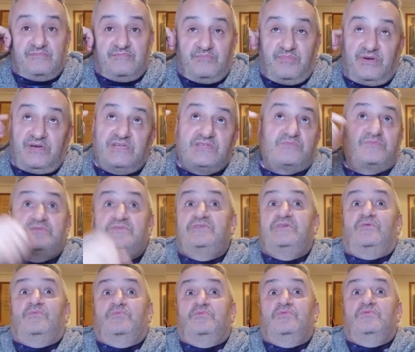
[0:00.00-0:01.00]
Burns was,
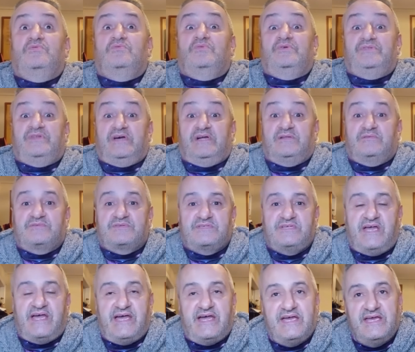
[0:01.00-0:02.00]
like, whoa, what the hell was
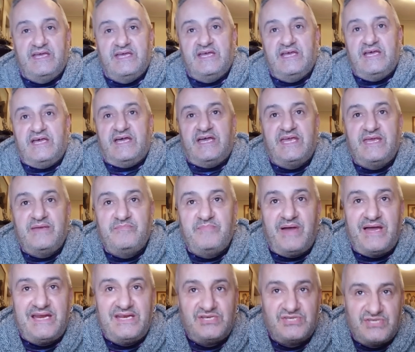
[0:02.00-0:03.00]
that? He
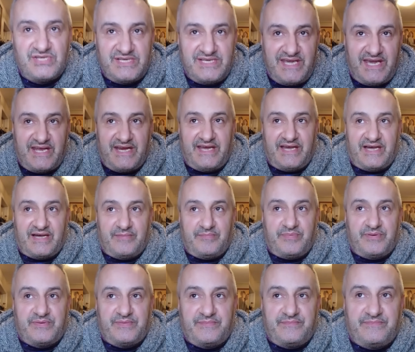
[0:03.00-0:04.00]
managed to get
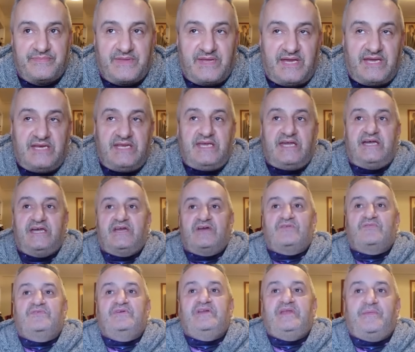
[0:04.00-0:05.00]
up and he had a
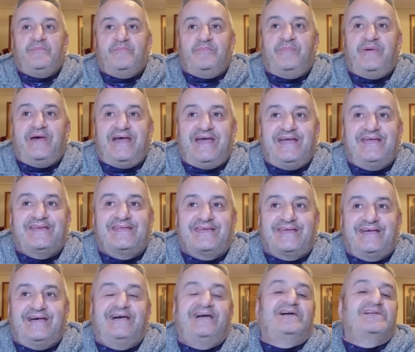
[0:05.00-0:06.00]
really bad
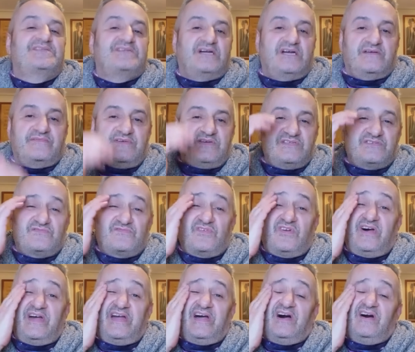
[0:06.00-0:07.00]
cut over his
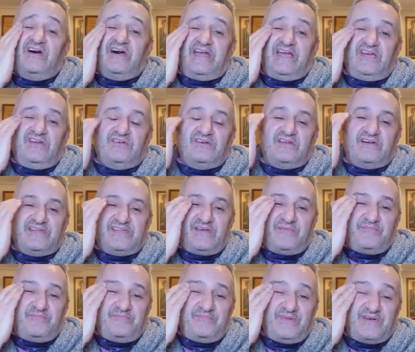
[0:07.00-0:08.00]
right eye. It looked like
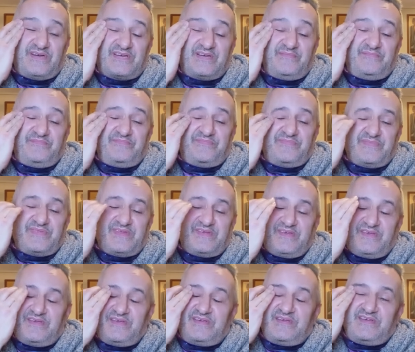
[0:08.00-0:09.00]
the, like a
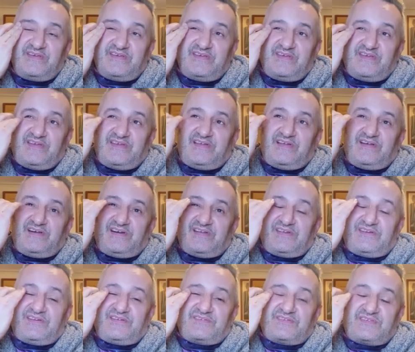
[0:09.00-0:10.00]
I
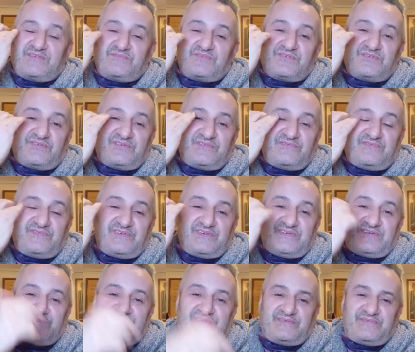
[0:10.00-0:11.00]
don't know, some sort of
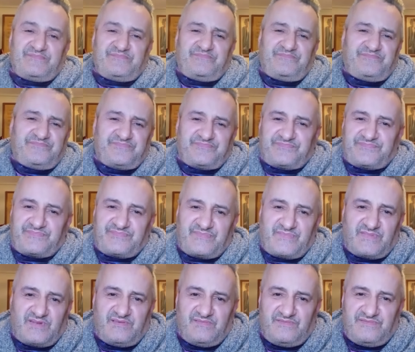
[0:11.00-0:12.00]
um,
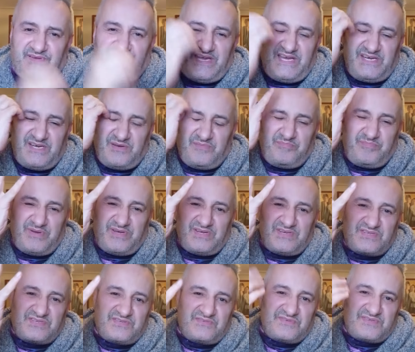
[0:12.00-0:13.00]
vein had
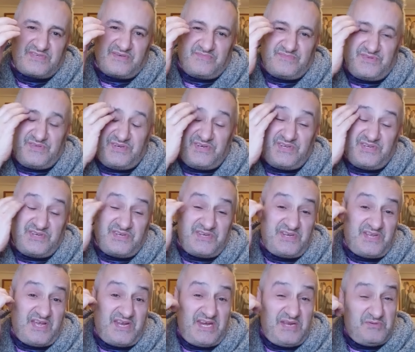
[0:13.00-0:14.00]
burst or something,
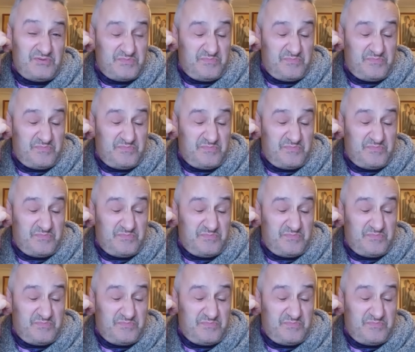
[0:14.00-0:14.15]
and, and he was